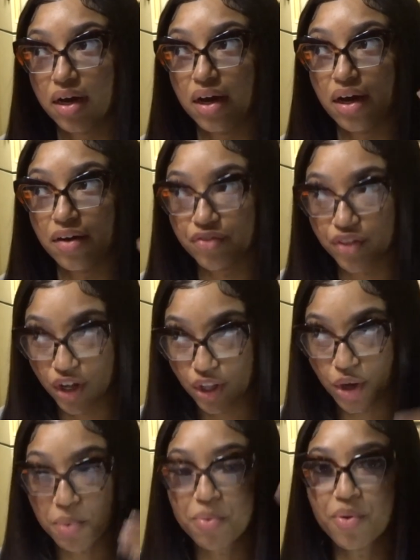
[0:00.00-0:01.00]
of the
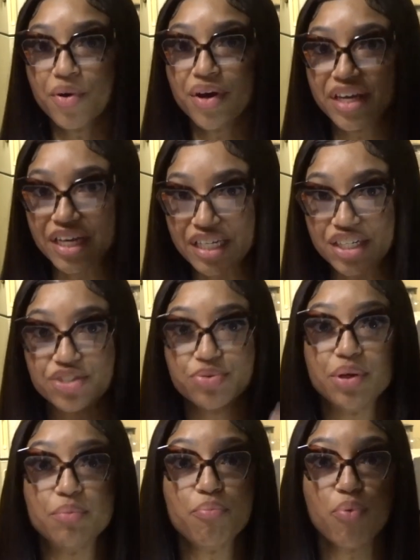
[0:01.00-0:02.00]
global
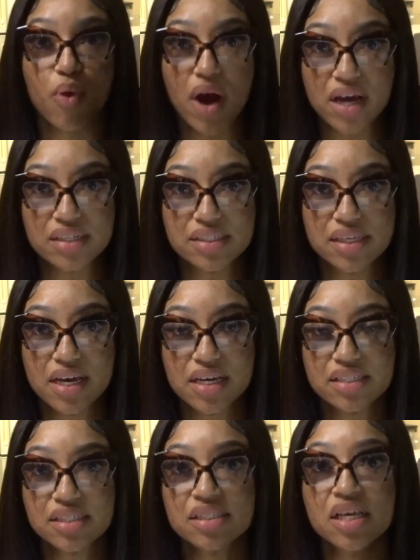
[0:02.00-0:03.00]
entry
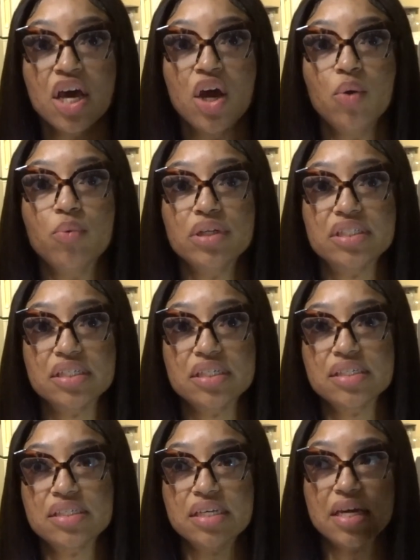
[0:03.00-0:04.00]
process, which
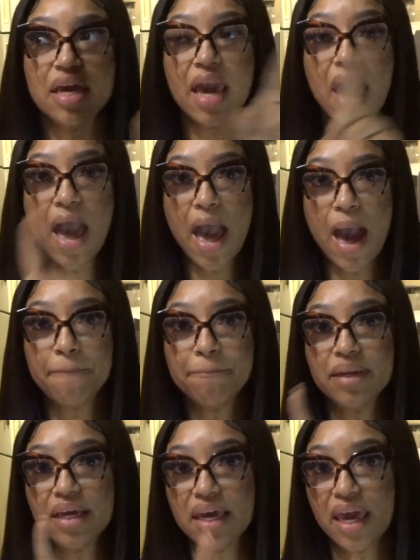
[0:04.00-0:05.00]
is the
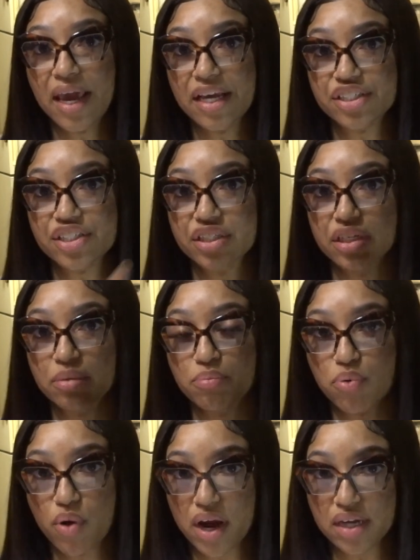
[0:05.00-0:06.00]
application
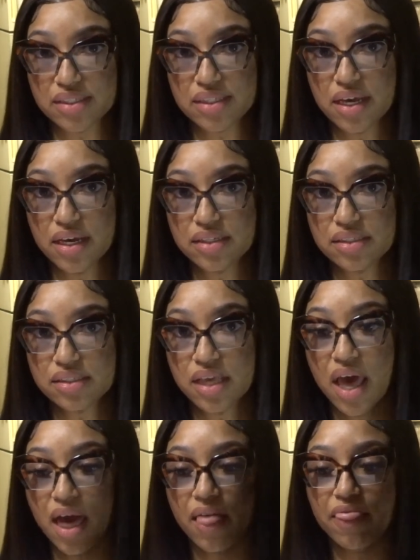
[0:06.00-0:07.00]
process
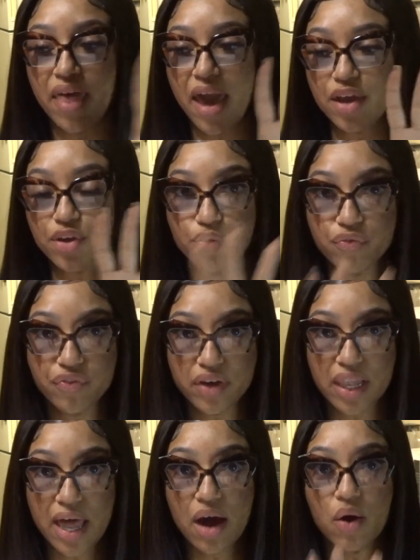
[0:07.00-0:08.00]
that you
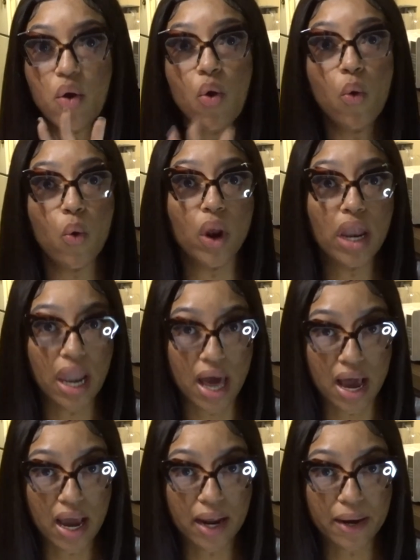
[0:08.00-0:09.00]
fill out
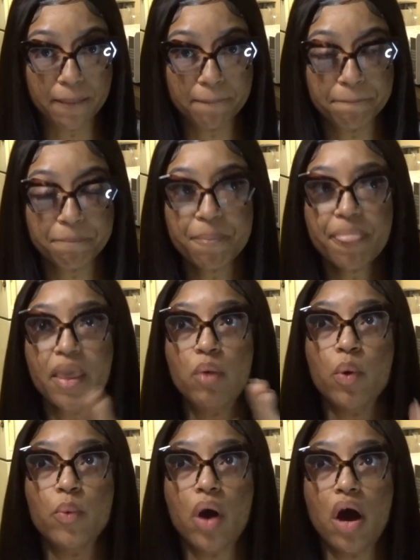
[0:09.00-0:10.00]
online.
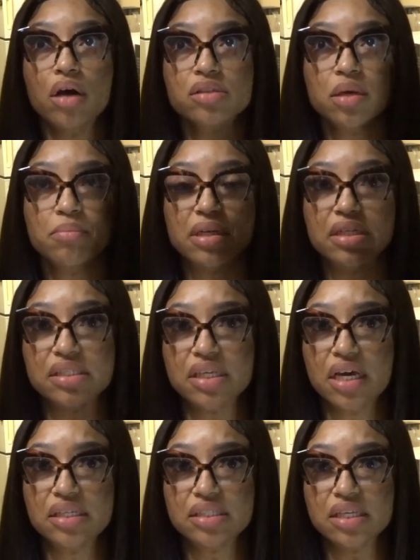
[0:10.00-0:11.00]
We will also be
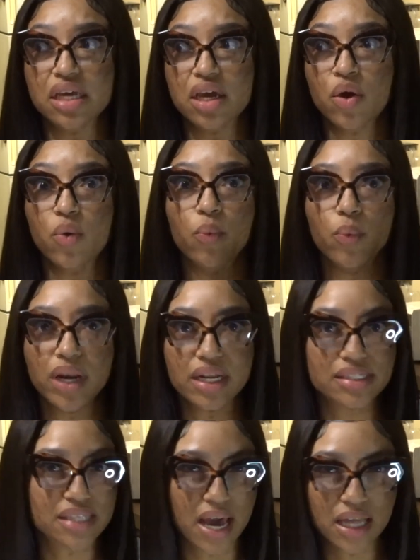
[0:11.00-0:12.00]
discussing what
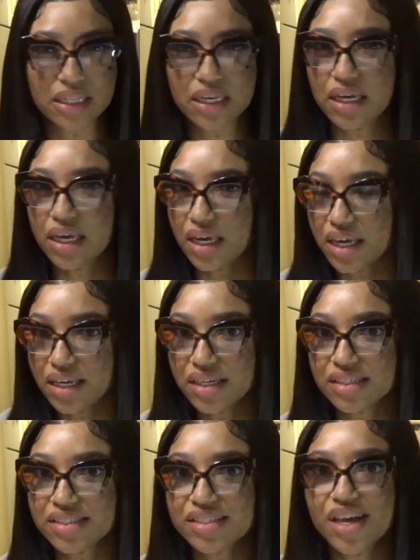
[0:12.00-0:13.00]
exactly
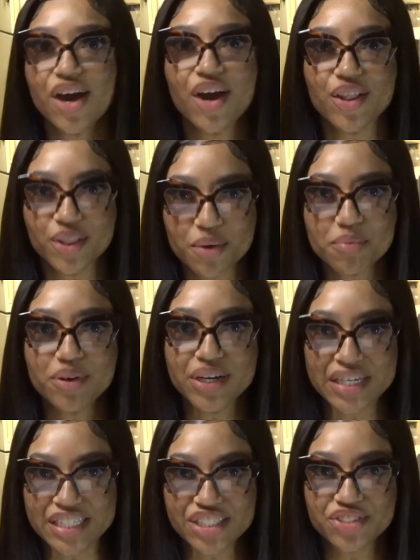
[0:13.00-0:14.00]
is global
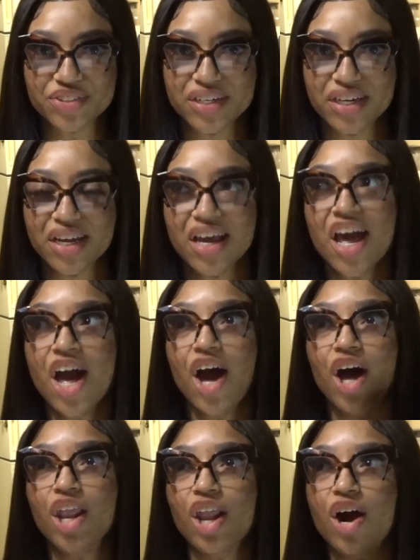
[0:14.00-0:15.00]
entry,
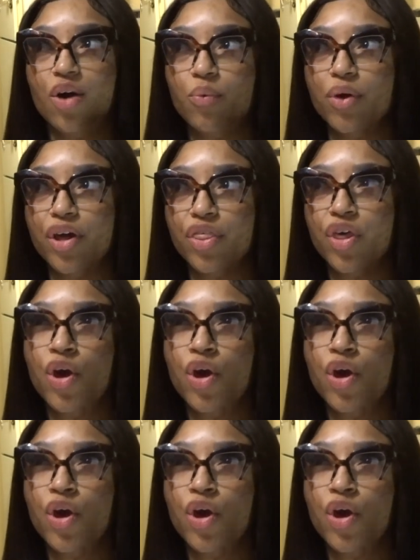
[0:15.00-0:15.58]
along with